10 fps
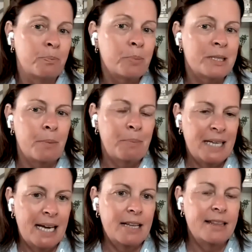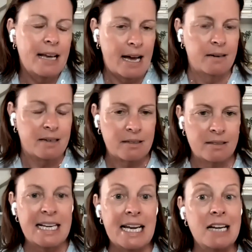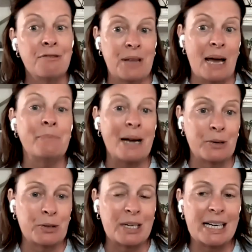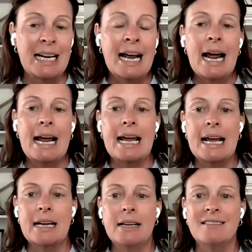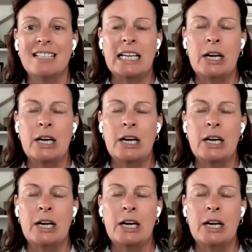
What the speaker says: precipitated that need for that boundary? And,